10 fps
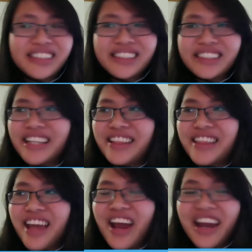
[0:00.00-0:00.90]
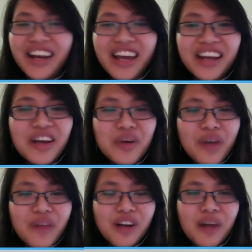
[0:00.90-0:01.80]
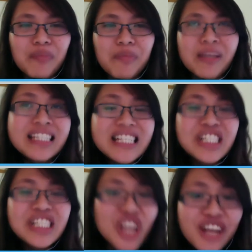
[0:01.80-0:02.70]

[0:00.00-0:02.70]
sit there and then we have a competition